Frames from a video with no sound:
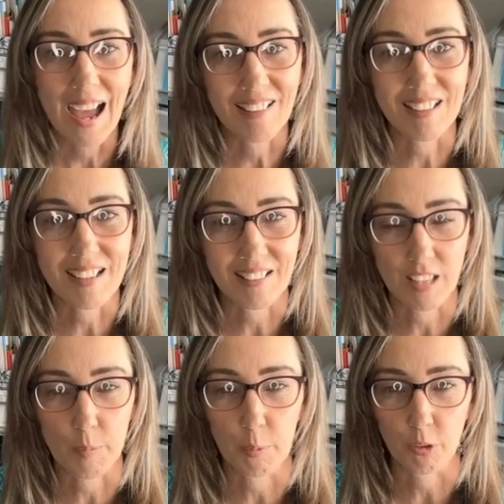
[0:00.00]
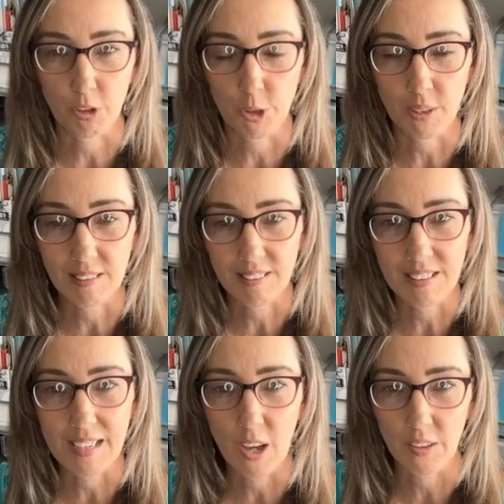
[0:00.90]
as an example so you can
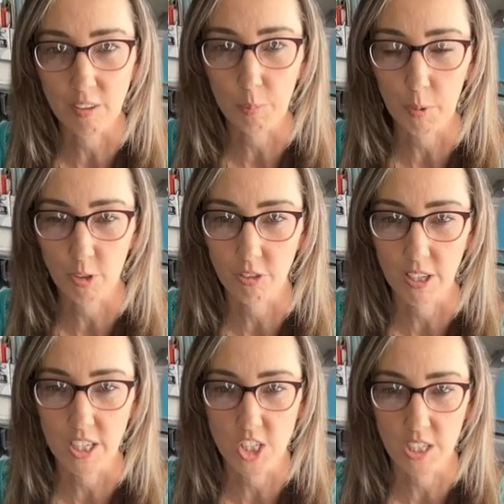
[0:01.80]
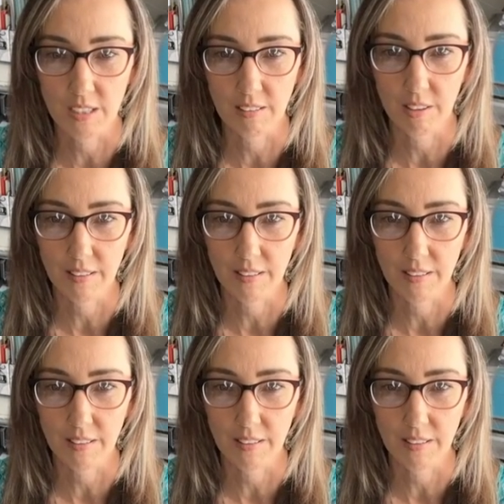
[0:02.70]
see how these percentages,